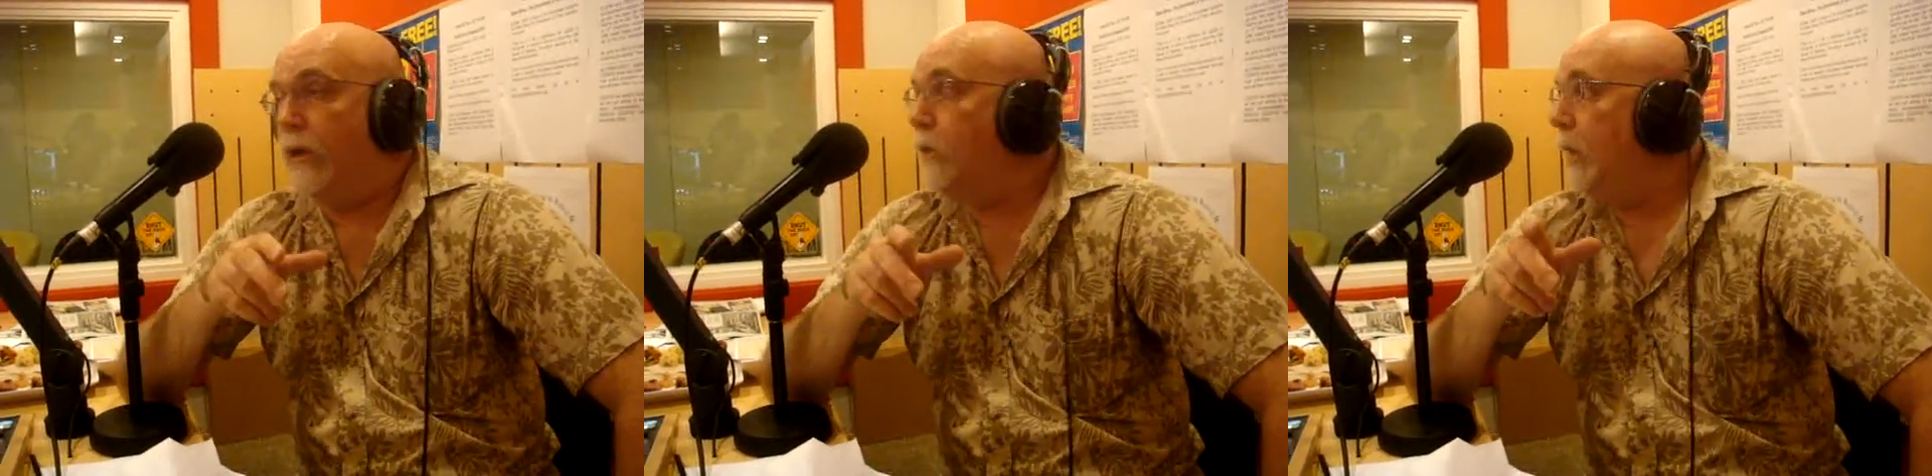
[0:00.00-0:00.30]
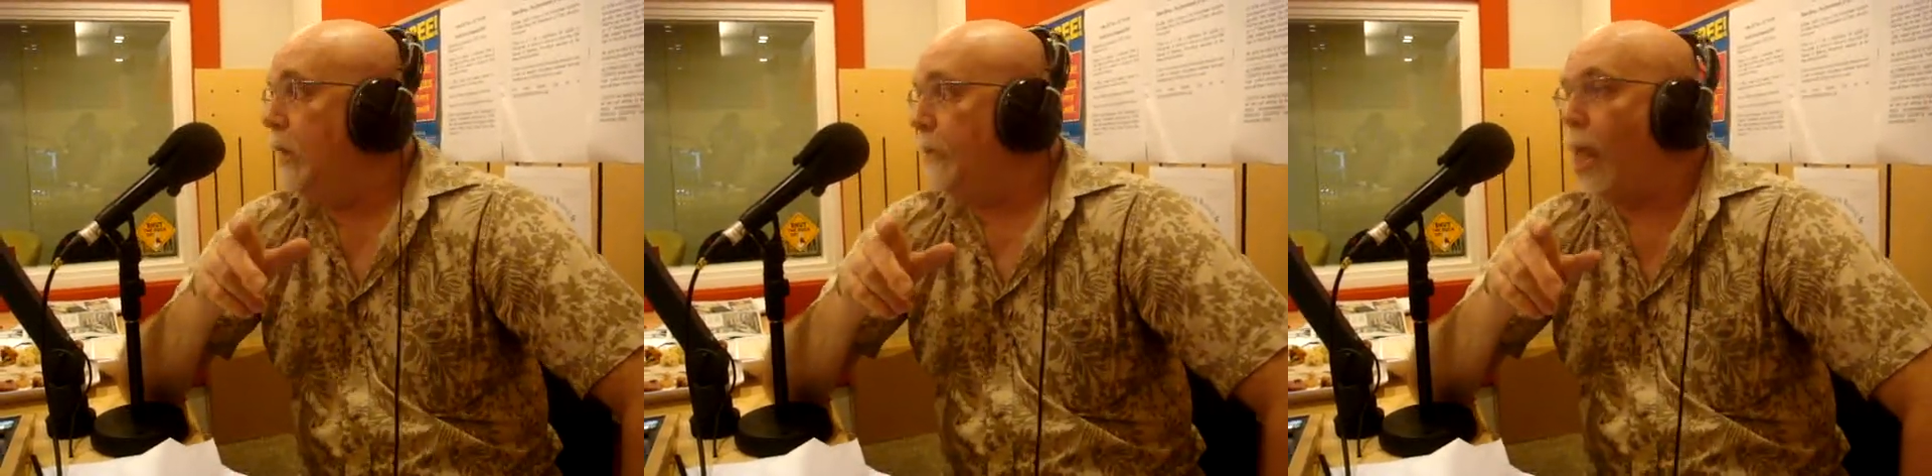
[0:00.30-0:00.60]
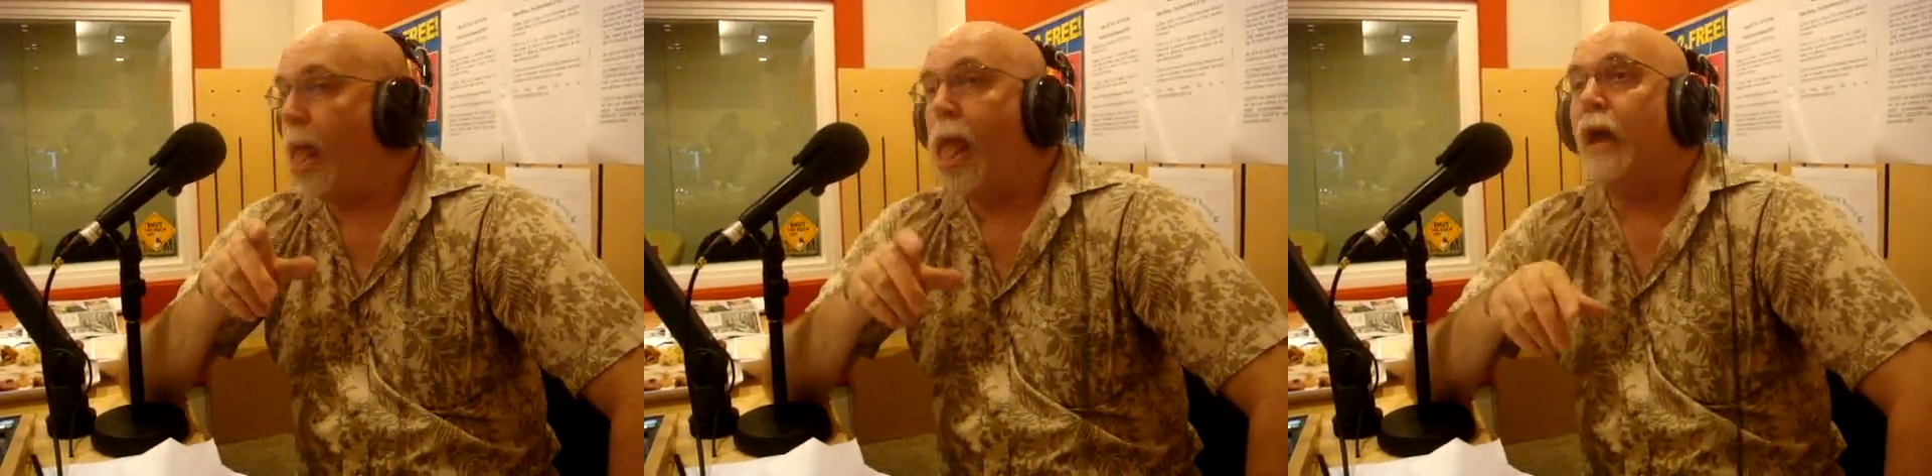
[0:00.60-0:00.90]
home game.
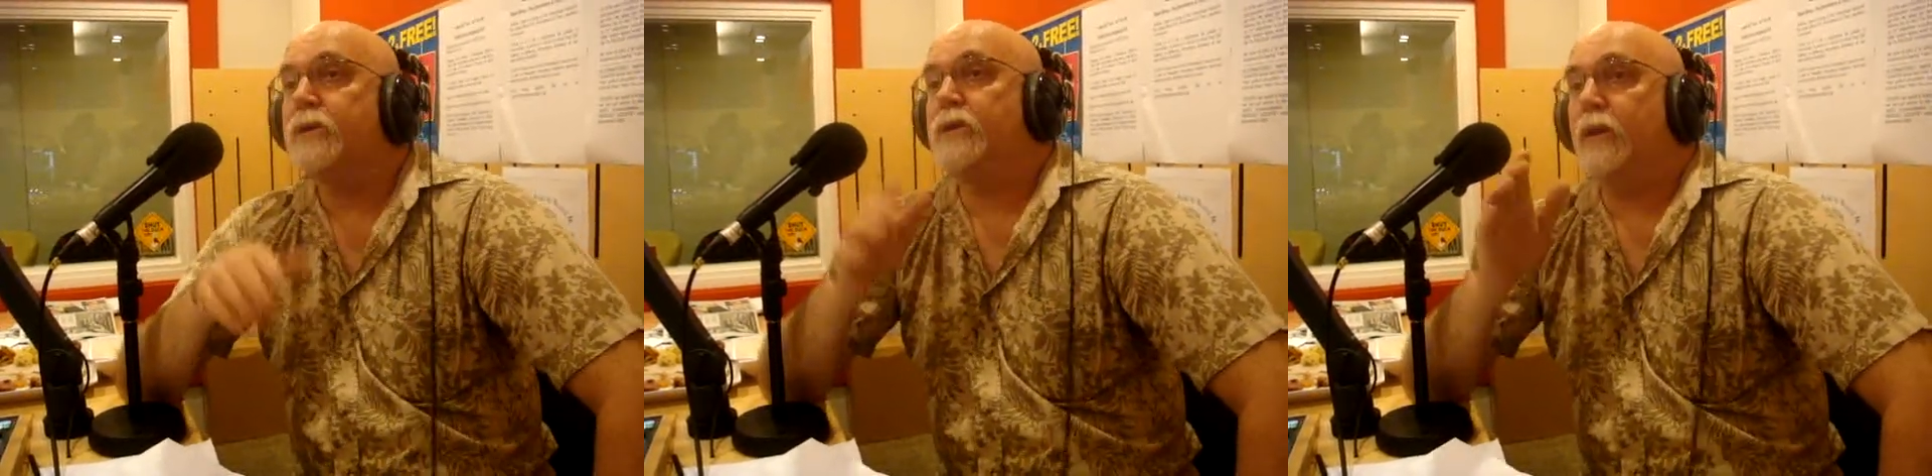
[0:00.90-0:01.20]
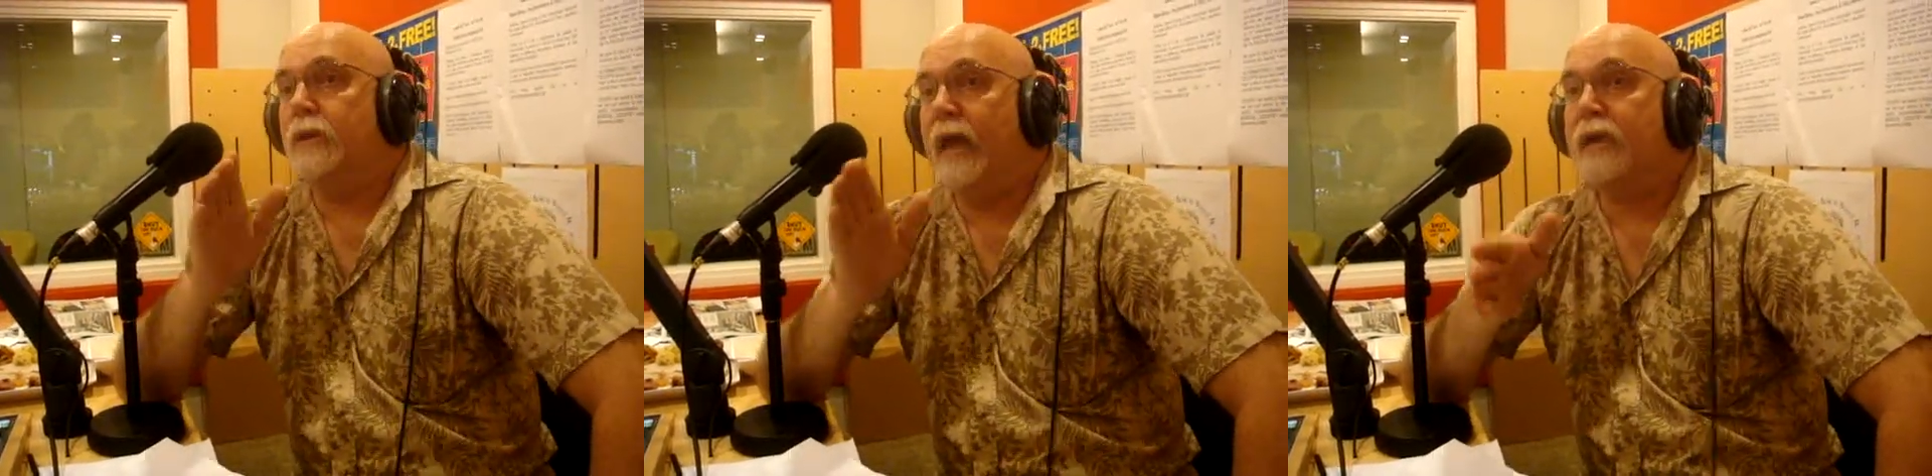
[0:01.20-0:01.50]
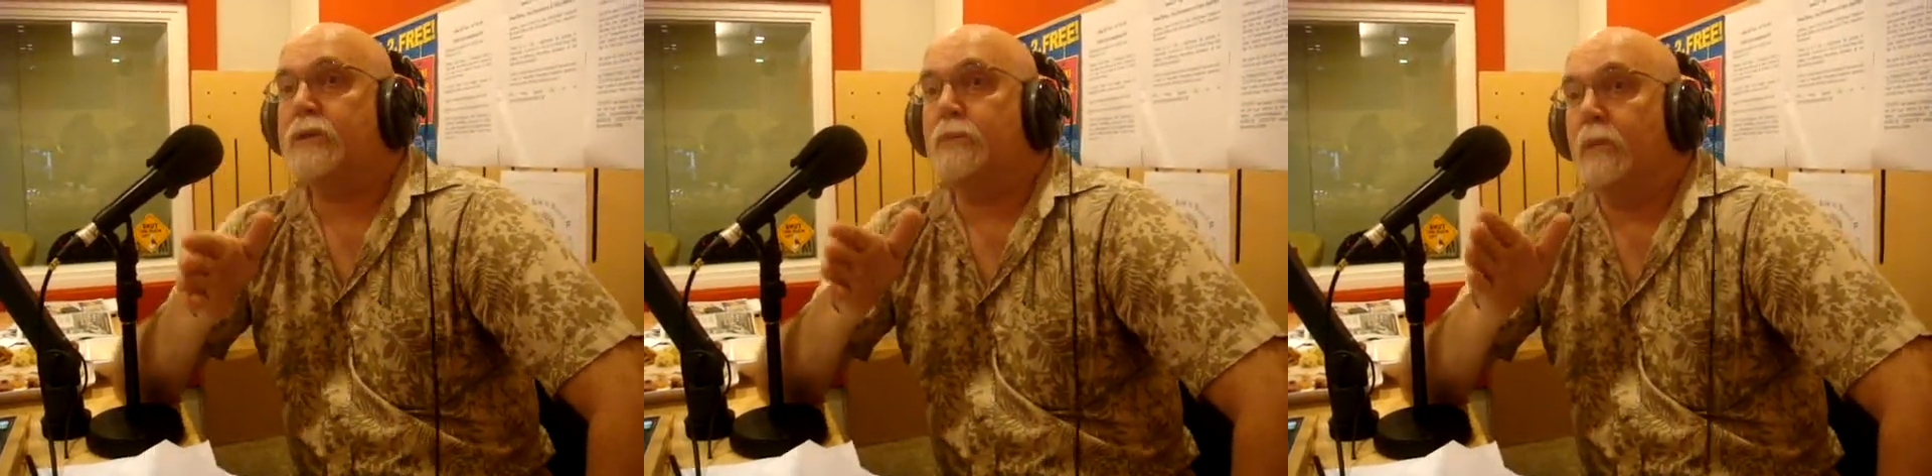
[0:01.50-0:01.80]
Oh. So
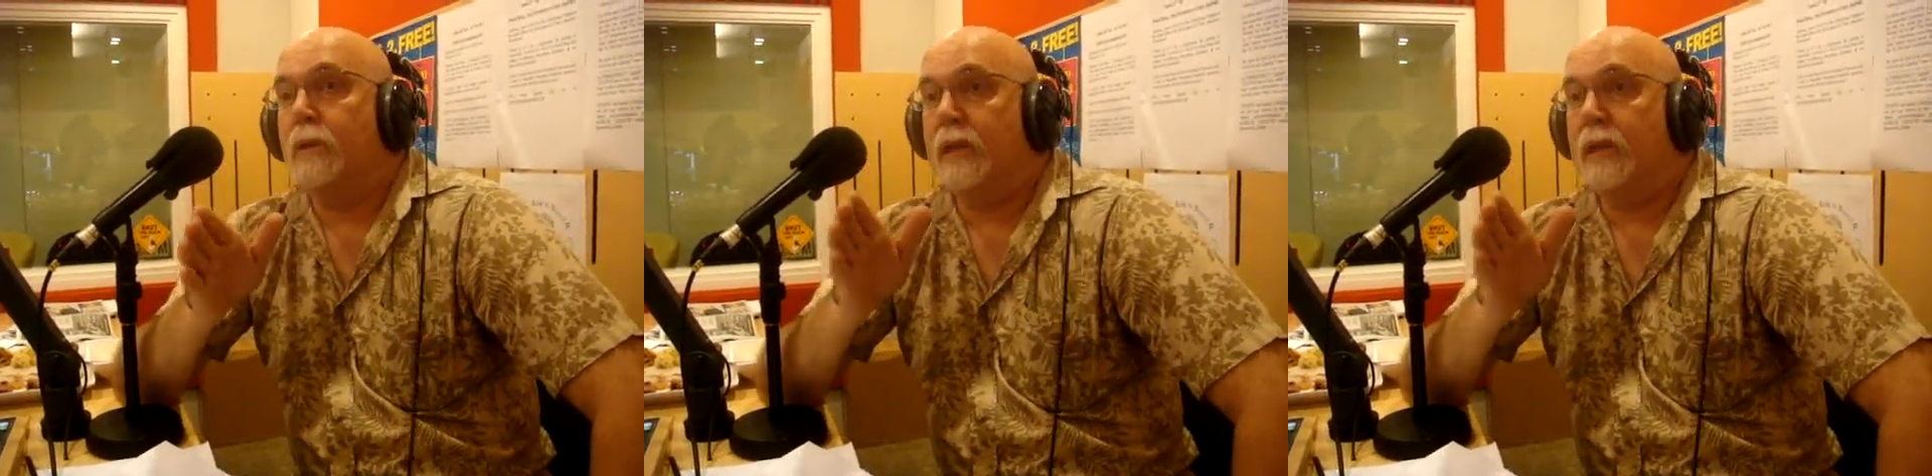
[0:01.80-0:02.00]
last